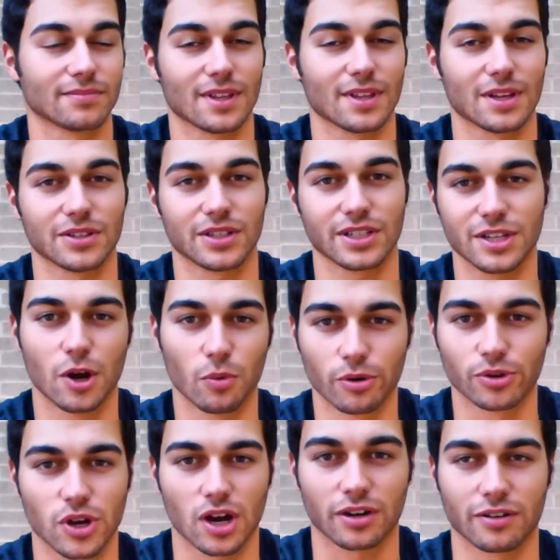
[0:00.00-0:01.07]
was like, we were
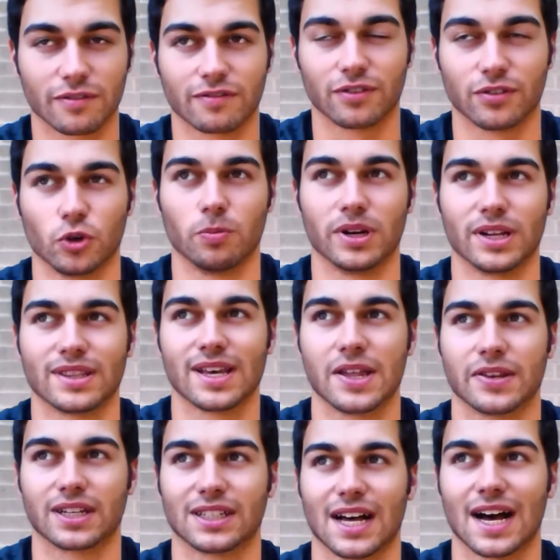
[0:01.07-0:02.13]
talking for a little bit at the
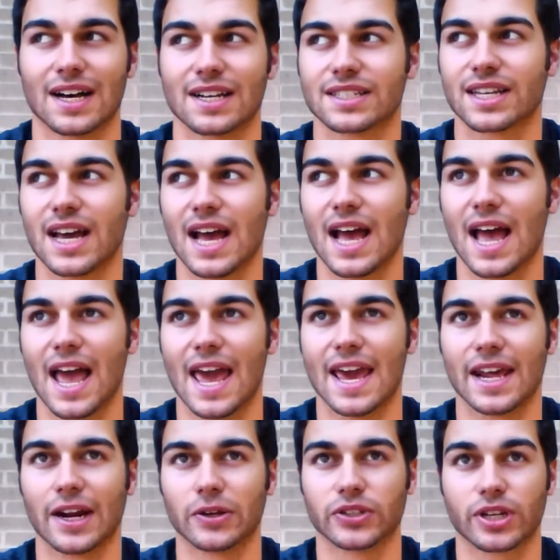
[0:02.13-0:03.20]
end of class,
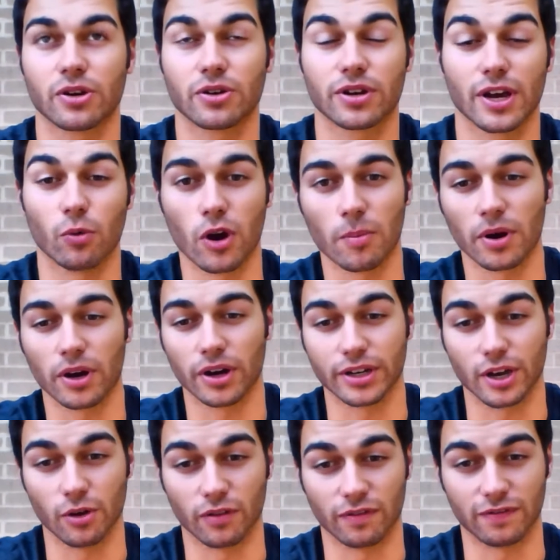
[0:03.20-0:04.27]
and I was like, okay, where am I going to
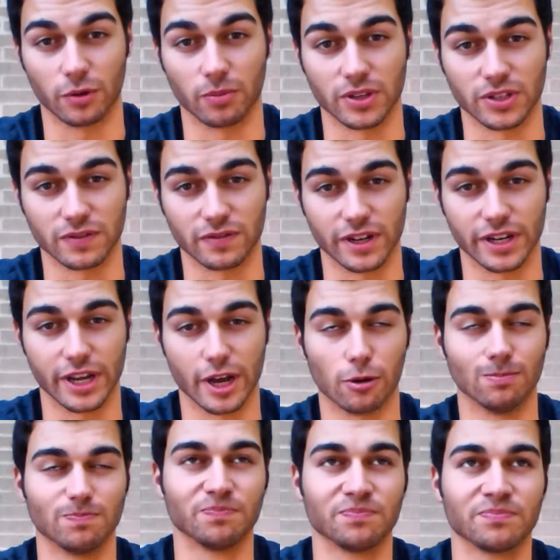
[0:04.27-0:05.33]
go to film this video?
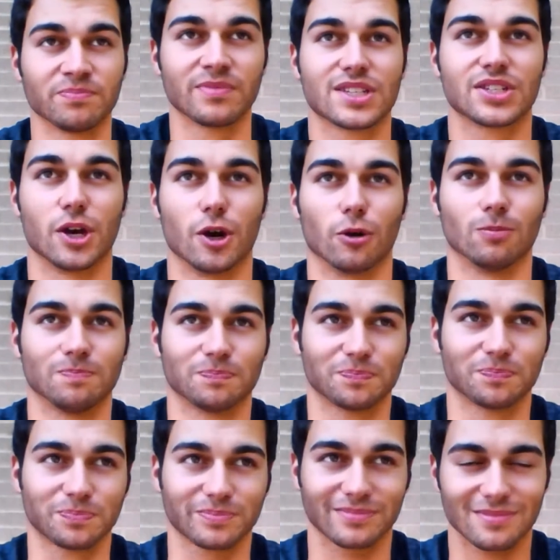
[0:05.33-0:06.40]
So
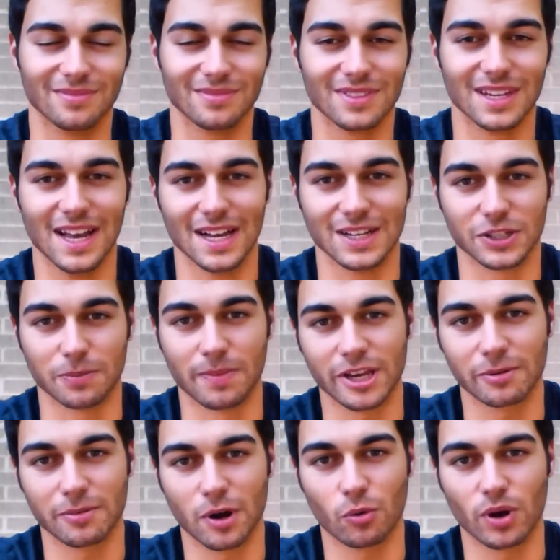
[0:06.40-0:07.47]
as I'm
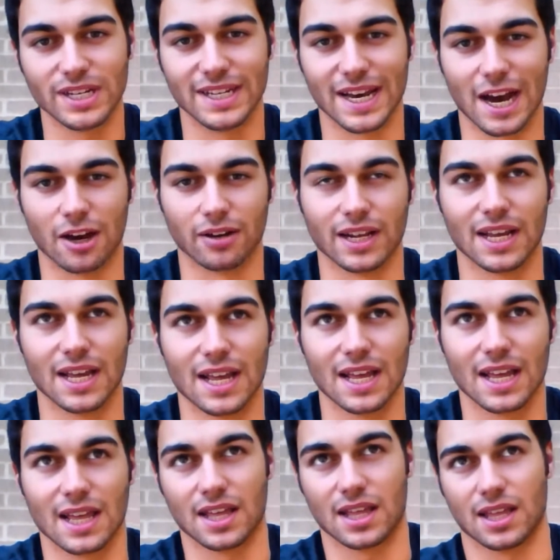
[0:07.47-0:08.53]
making my way down
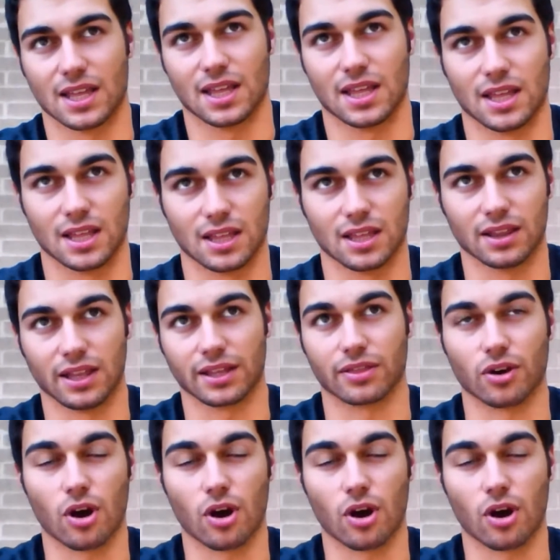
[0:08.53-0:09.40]
like the